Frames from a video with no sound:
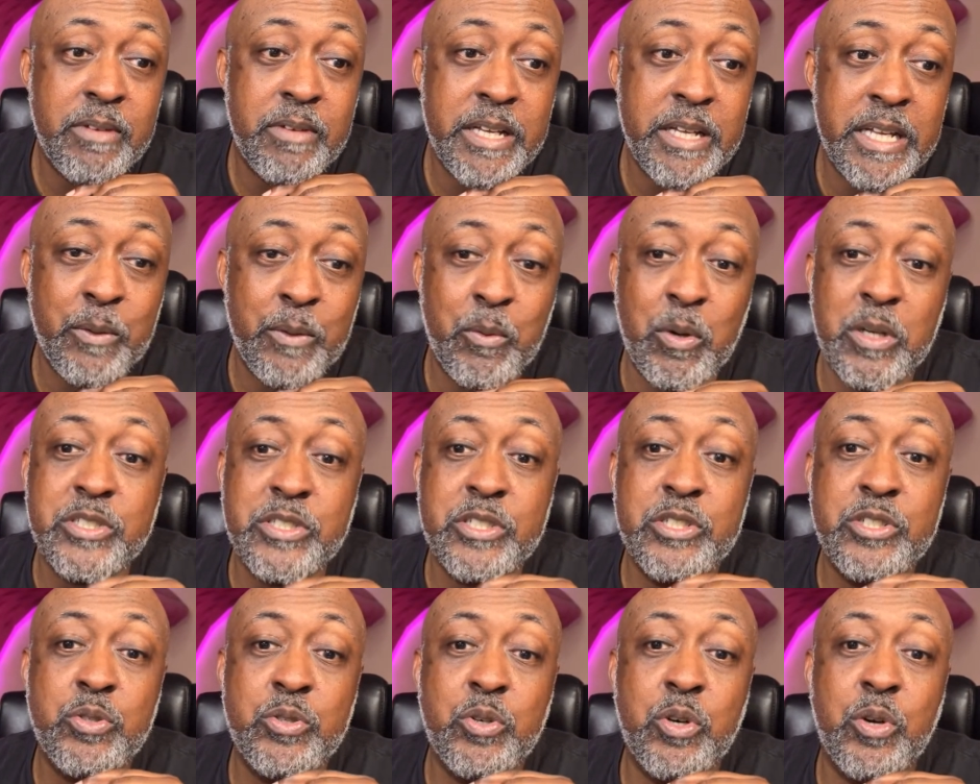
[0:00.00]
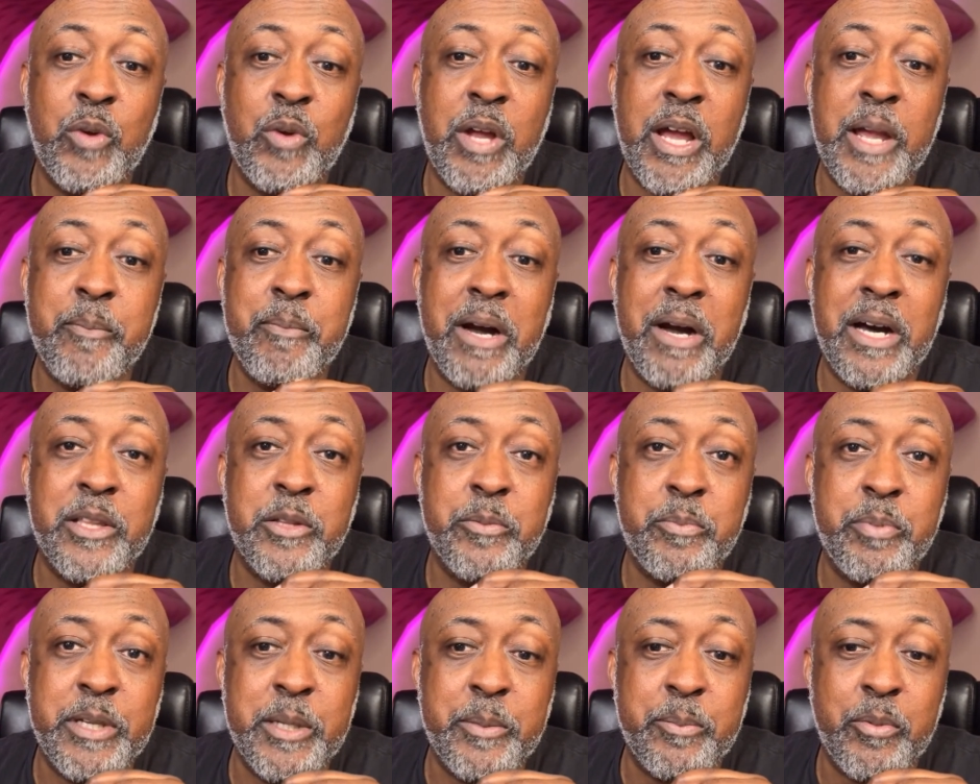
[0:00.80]
It wasn't doing right by the
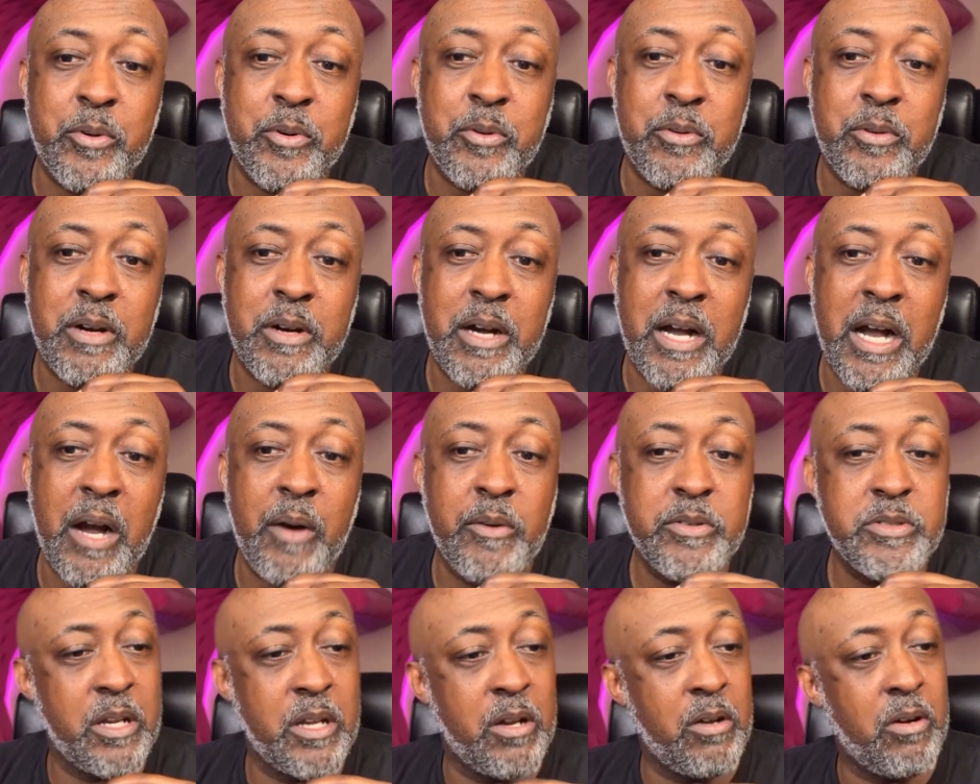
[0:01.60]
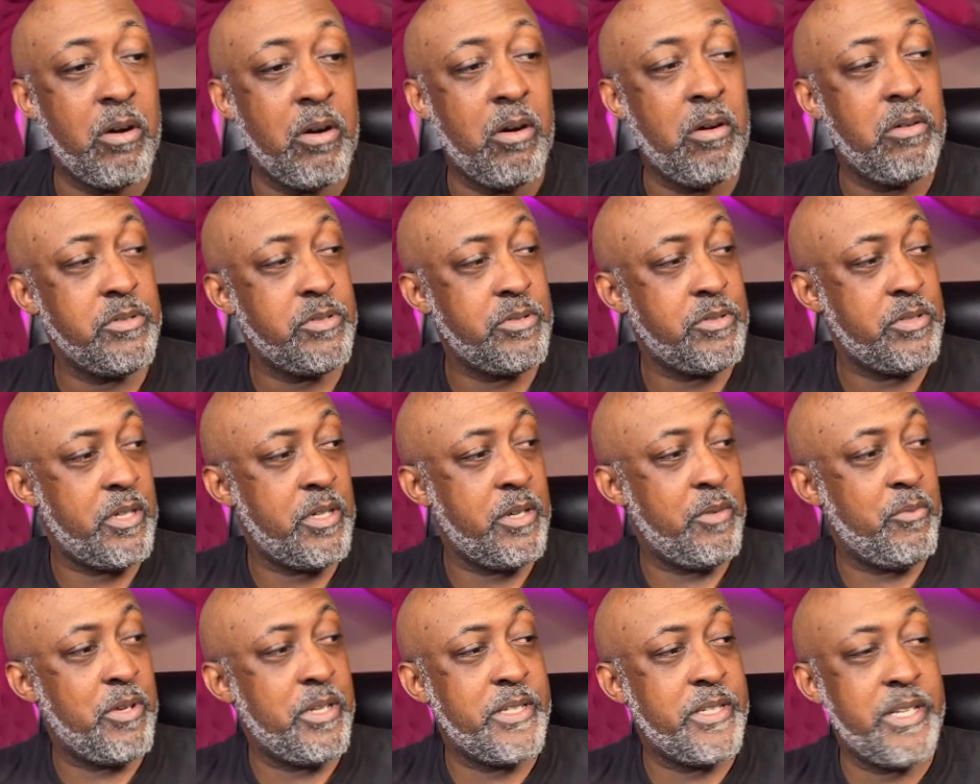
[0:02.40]
people. I was like, oh shit,
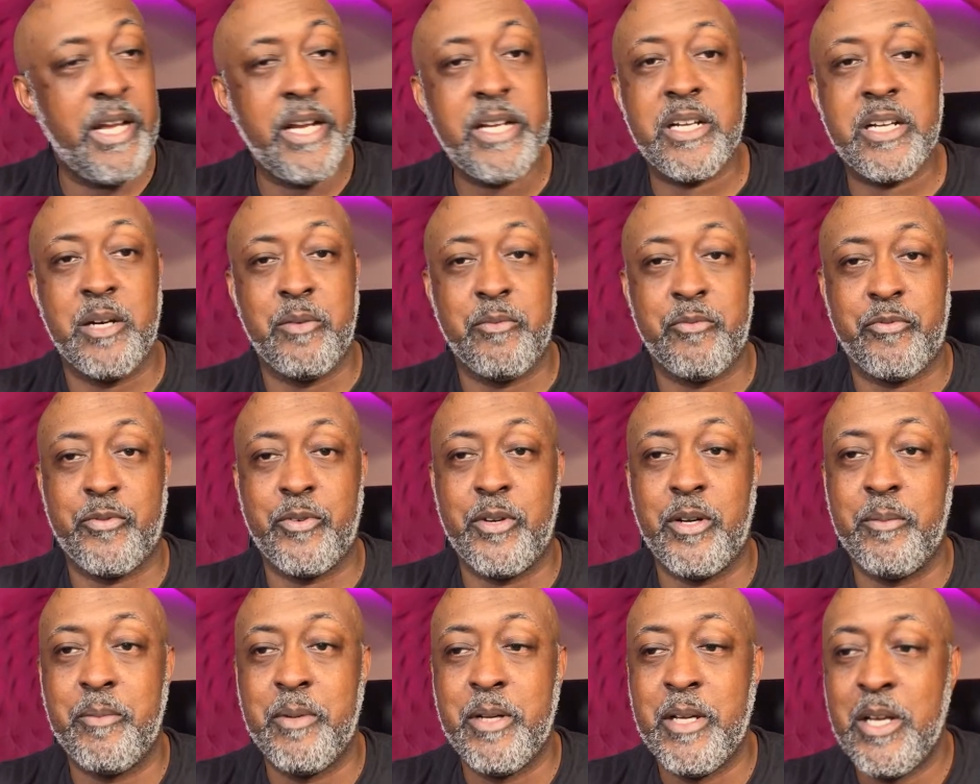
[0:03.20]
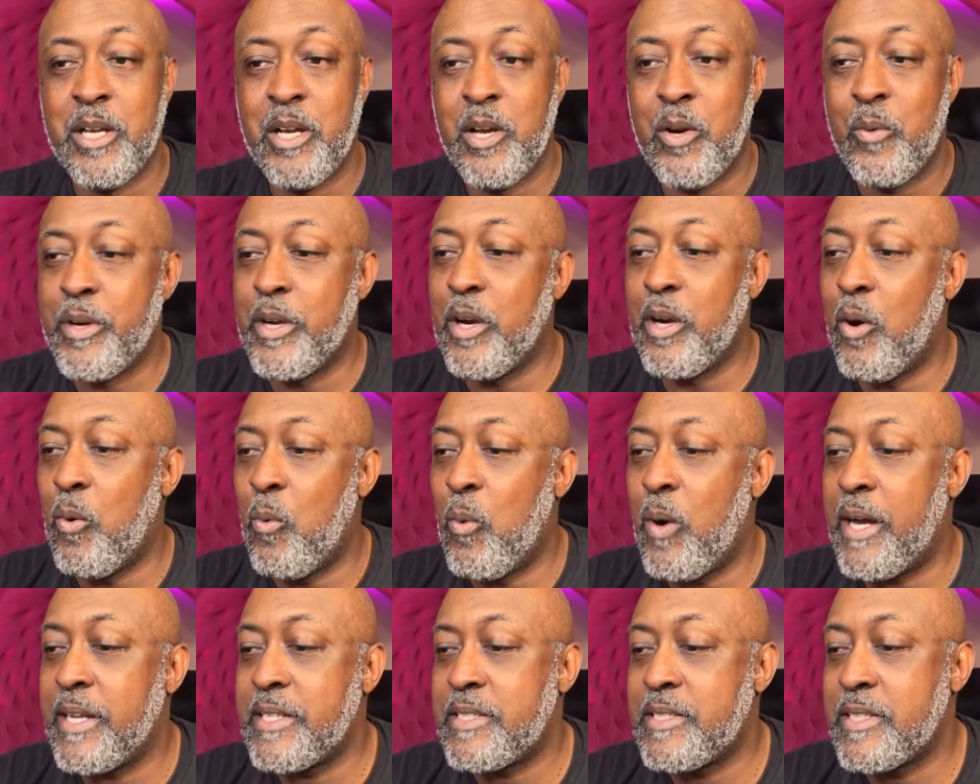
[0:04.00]
where'd that come from? We're going to
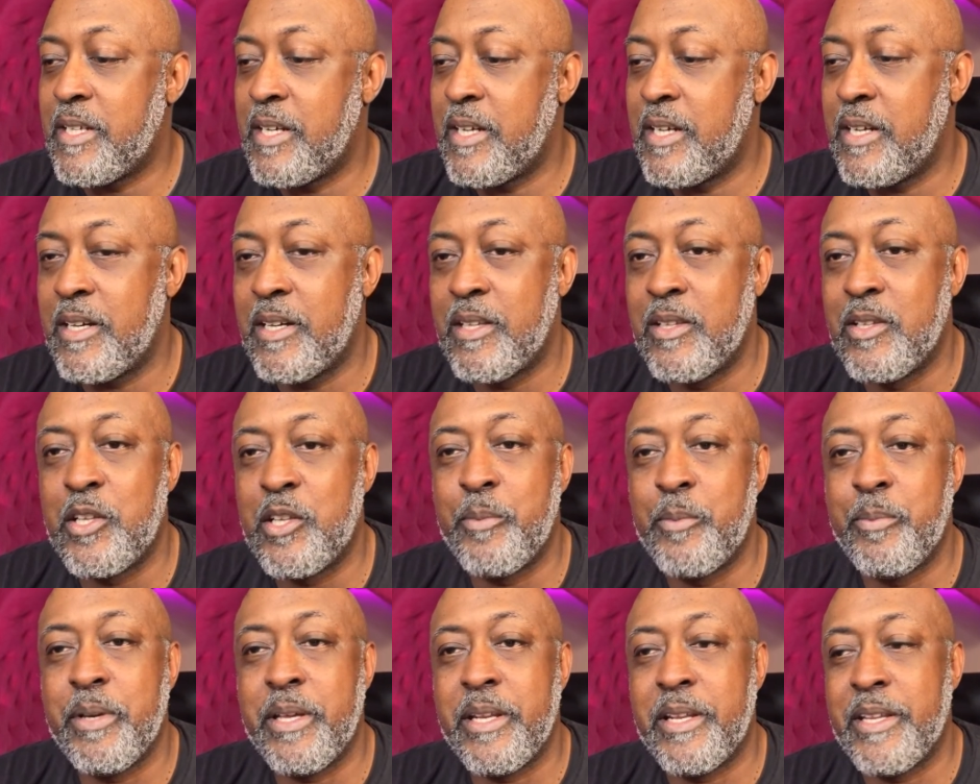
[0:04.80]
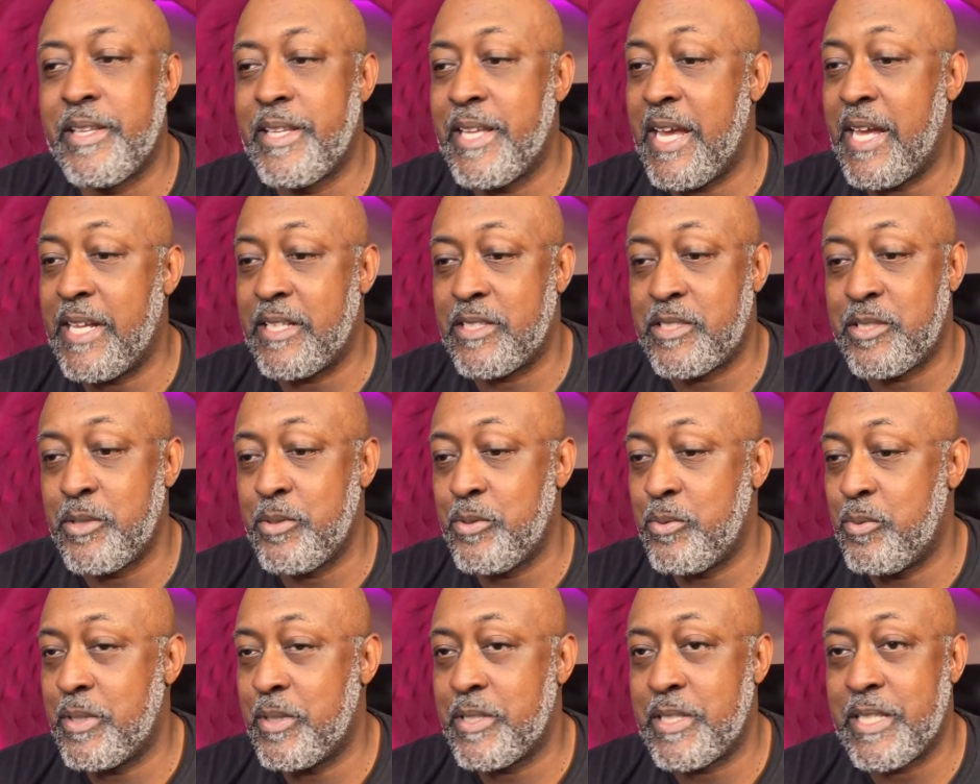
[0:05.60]
watch a little bit of that too,
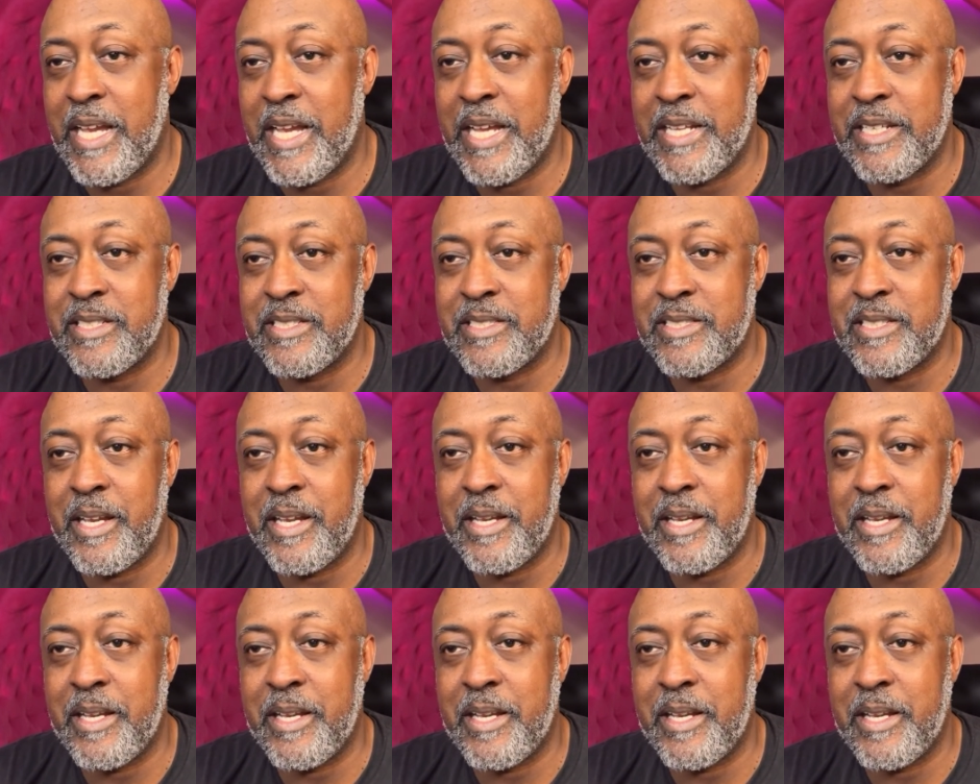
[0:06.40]
what they had to say.